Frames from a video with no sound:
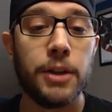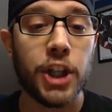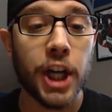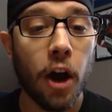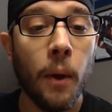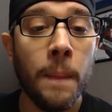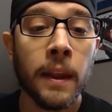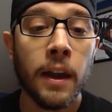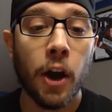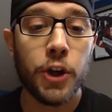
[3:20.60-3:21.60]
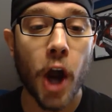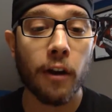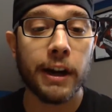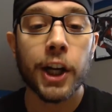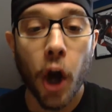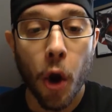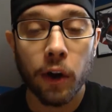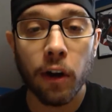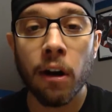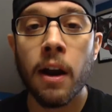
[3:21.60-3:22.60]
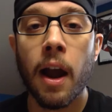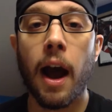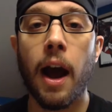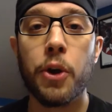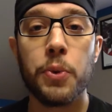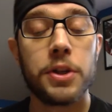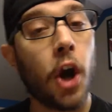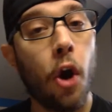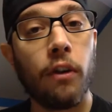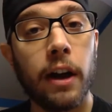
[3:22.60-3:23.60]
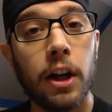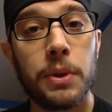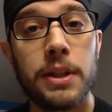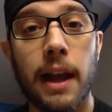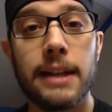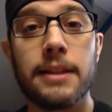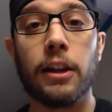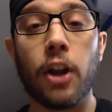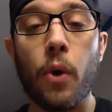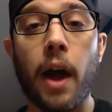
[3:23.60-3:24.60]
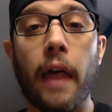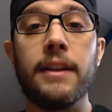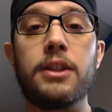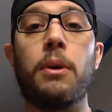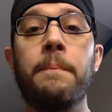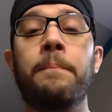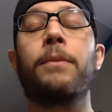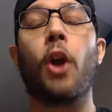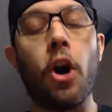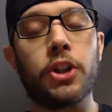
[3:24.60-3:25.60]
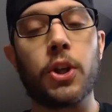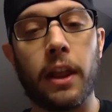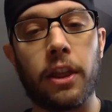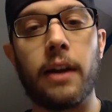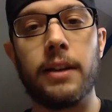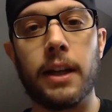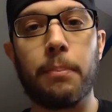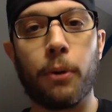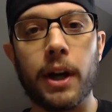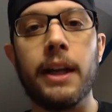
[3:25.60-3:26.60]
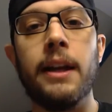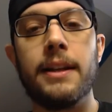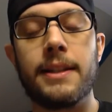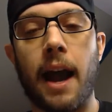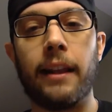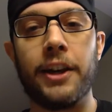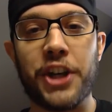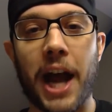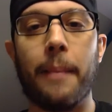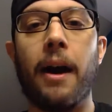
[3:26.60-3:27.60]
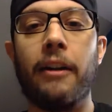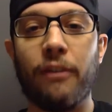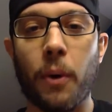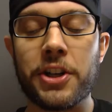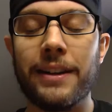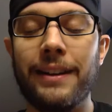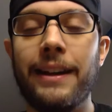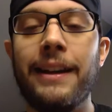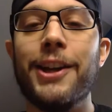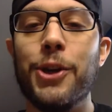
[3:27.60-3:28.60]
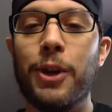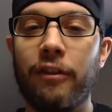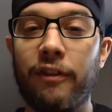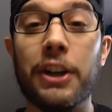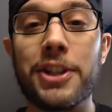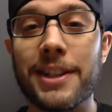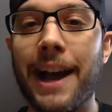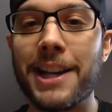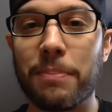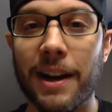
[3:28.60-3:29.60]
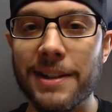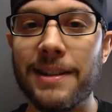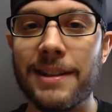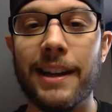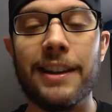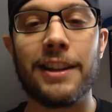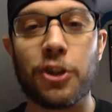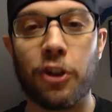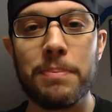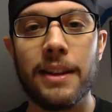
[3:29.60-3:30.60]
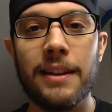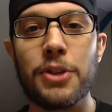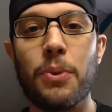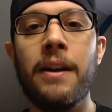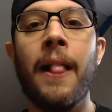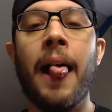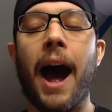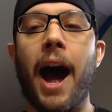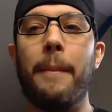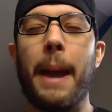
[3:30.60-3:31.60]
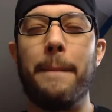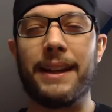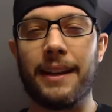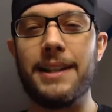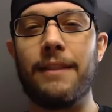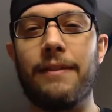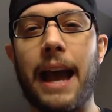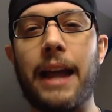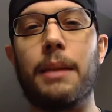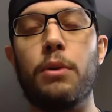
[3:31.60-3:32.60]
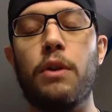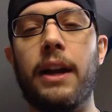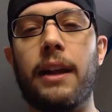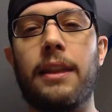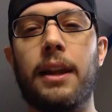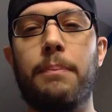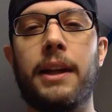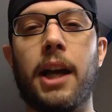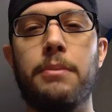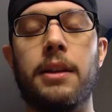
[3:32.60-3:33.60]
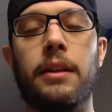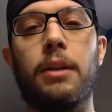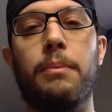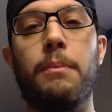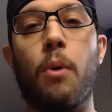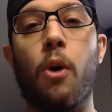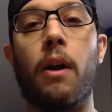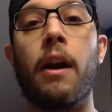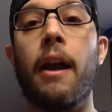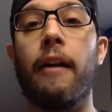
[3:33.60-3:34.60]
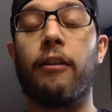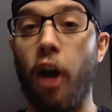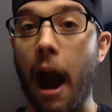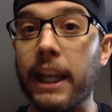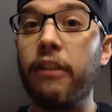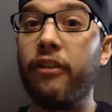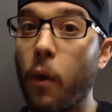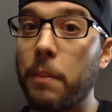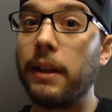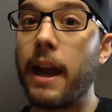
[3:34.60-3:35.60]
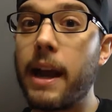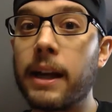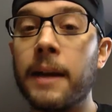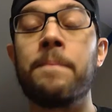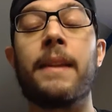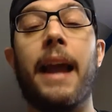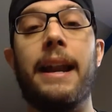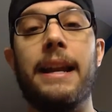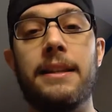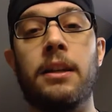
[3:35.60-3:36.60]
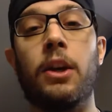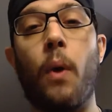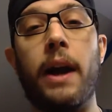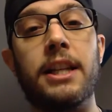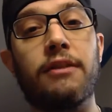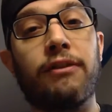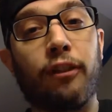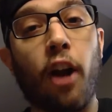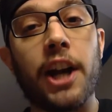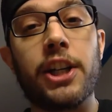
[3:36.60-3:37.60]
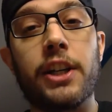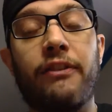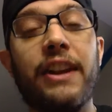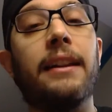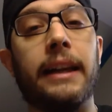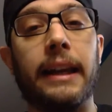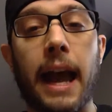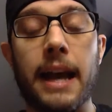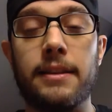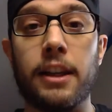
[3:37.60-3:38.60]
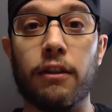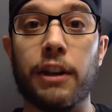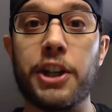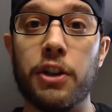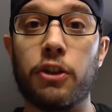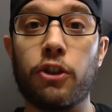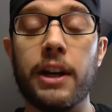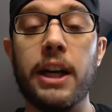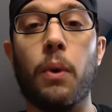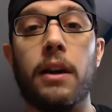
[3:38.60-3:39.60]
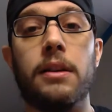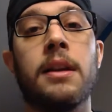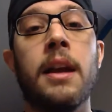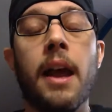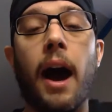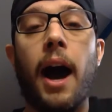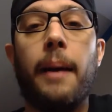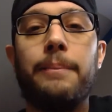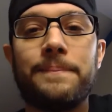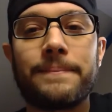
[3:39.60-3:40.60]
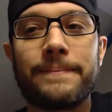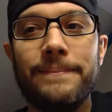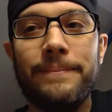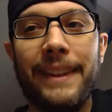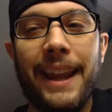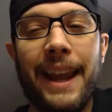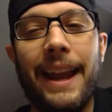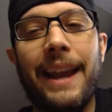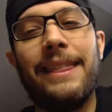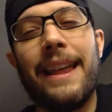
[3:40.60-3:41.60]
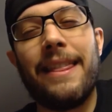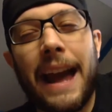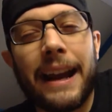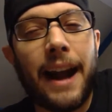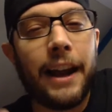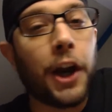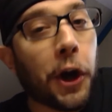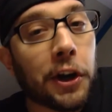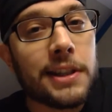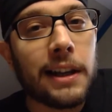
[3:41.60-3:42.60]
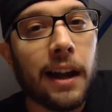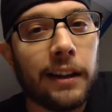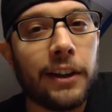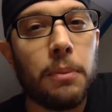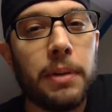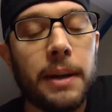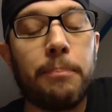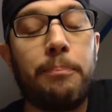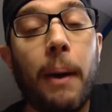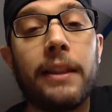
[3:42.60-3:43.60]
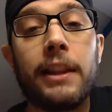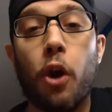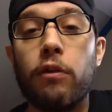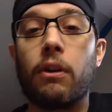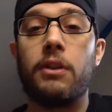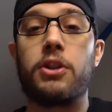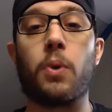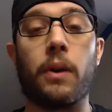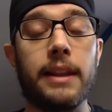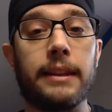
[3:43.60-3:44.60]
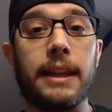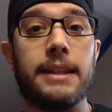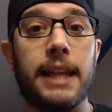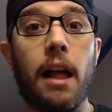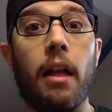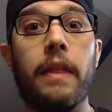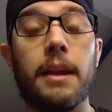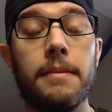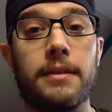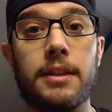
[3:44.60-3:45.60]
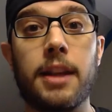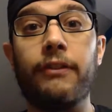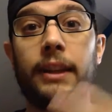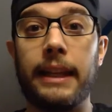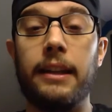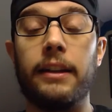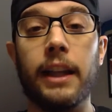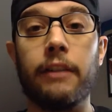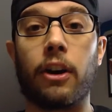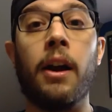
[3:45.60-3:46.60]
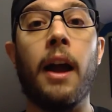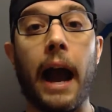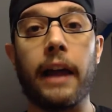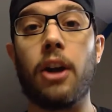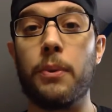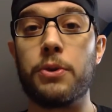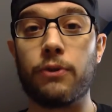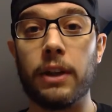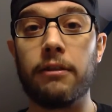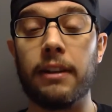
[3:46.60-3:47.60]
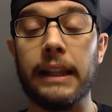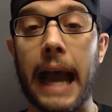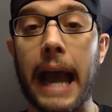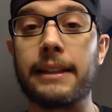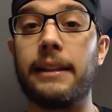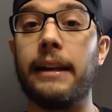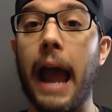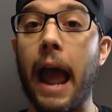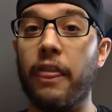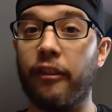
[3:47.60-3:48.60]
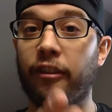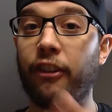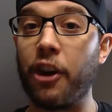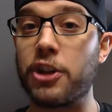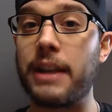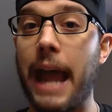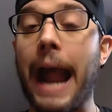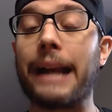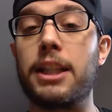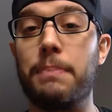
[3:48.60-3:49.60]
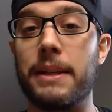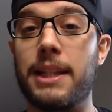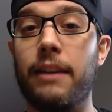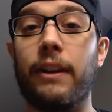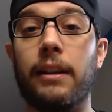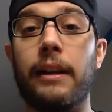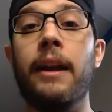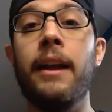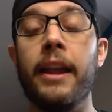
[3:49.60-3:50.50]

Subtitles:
Chio Hodari Coker, who was co-writer with Sly Stallone on this one, also I thought did a pretty solid job. Unfortunately, you can feel Sly's presence in the script in this one, and because of that, the movie I think becomes a little bit more Rocky formulaic and isn't quite as fresh feeling as the original Creed was. And that kind of hurts it a little bit, but the overall story that they tell and the stuff that they deliver, I thought was really, really excellent. And the first act specifically,